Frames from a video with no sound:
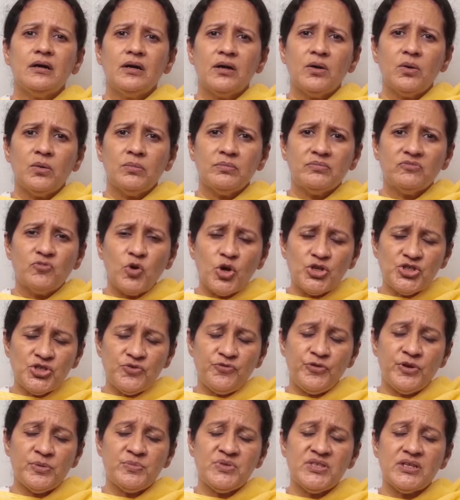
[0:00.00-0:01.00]

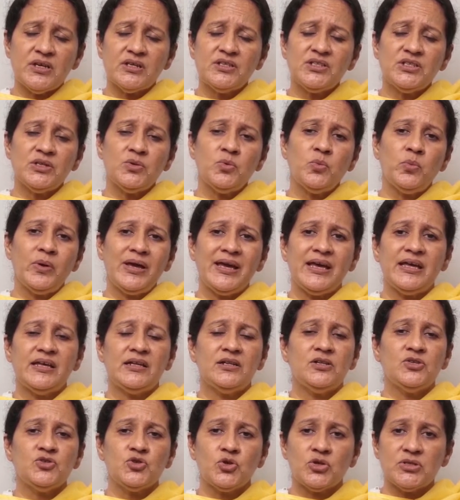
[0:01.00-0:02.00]
water from certain
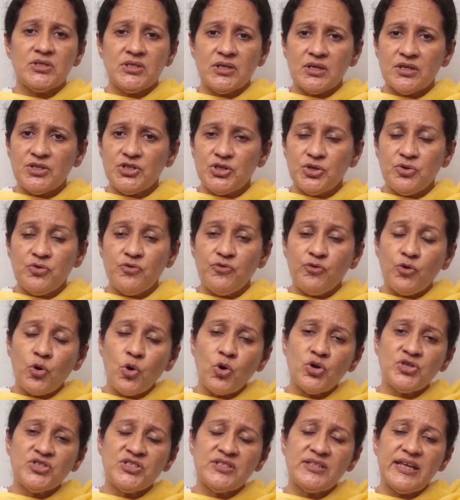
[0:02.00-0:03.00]
wells or certain
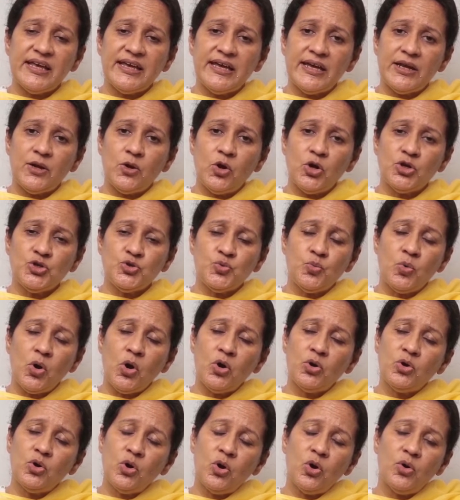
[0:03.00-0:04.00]
roads they cannot
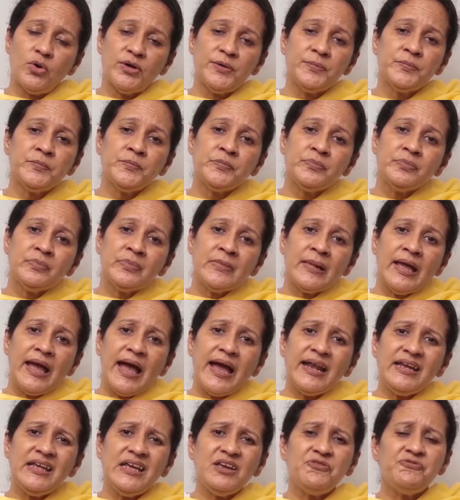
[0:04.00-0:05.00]
walk on.
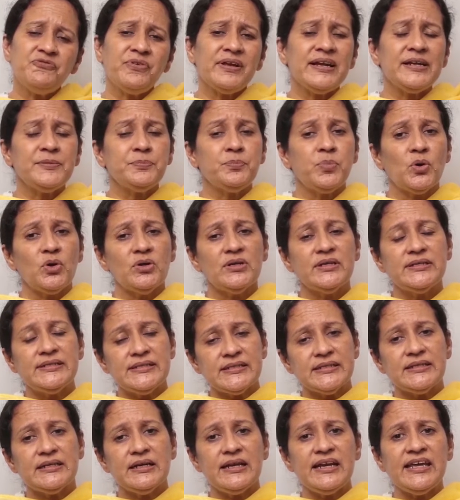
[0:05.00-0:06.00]
And he felt
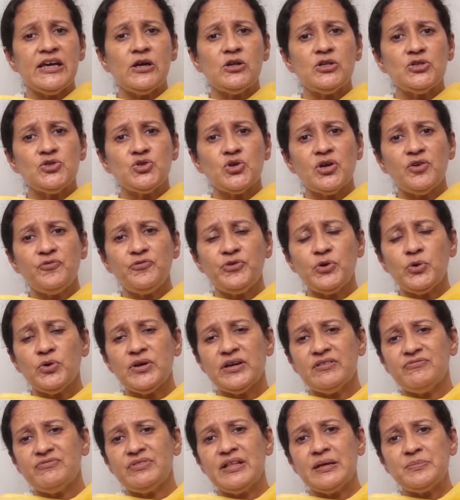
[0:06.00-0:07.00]
politically also, if
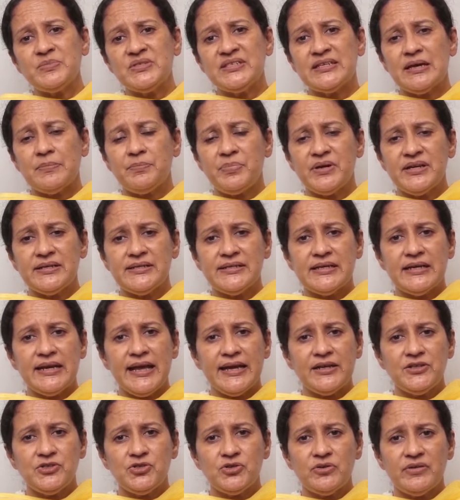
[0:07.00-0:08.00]
you give them separate
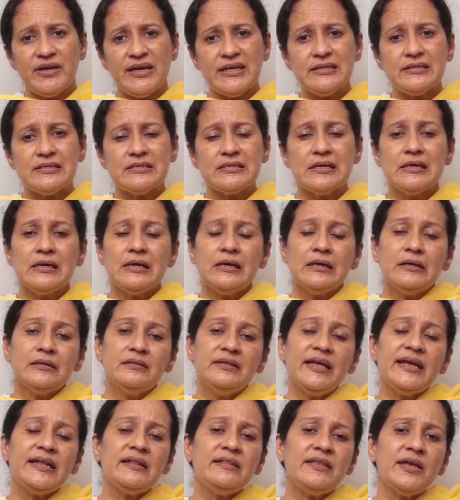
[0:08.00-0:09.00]
electorates,
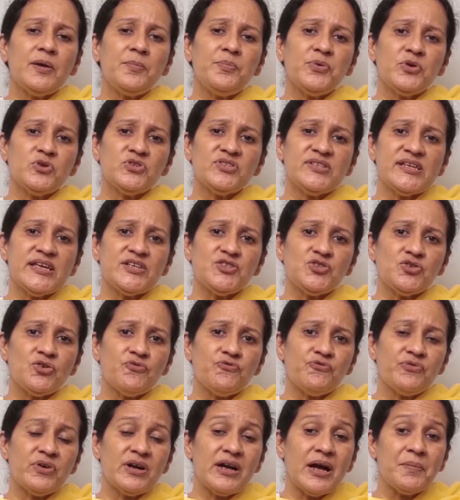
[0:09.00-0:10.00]
then their process
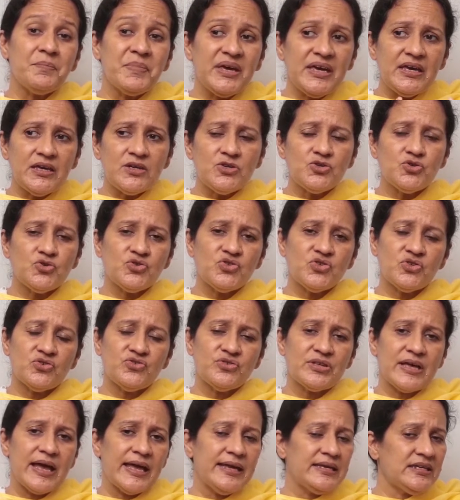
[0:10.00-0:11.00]
of coming into
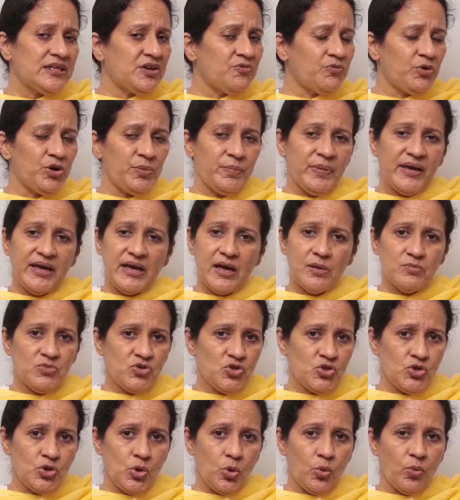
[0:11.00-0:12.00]
society would
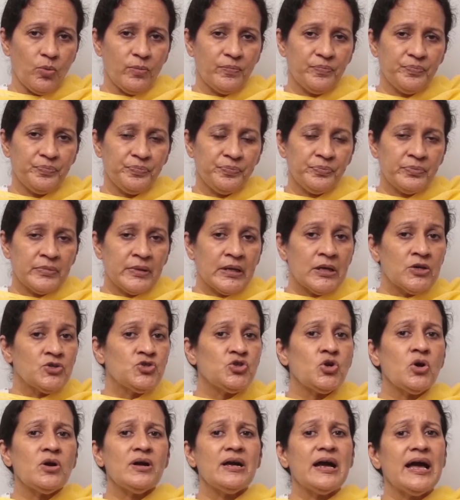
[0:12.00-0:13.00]
become slow.
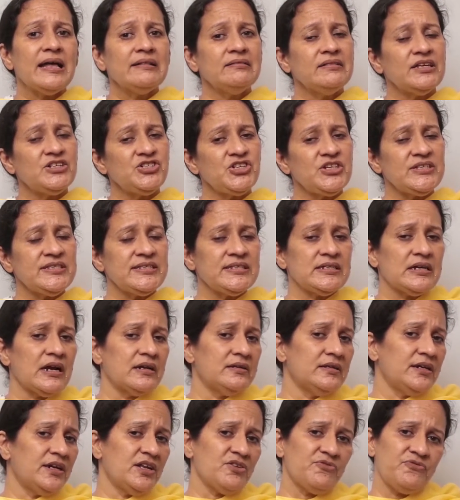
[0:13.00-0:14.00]
So Gandhiji
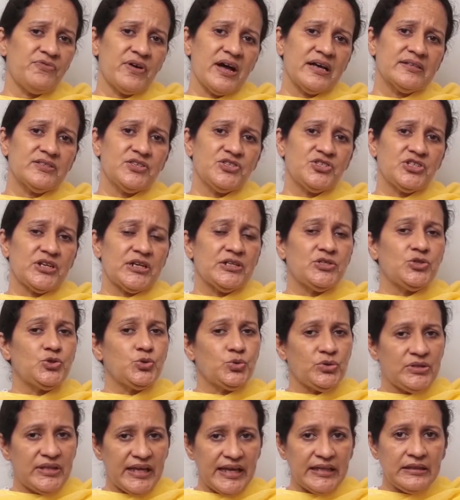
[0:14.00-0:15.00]
started a fast
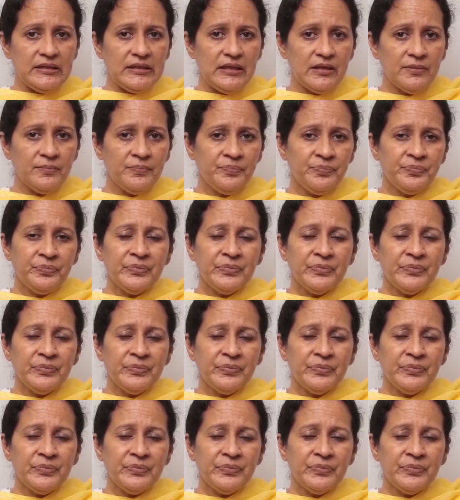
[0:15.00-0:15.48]
unto death,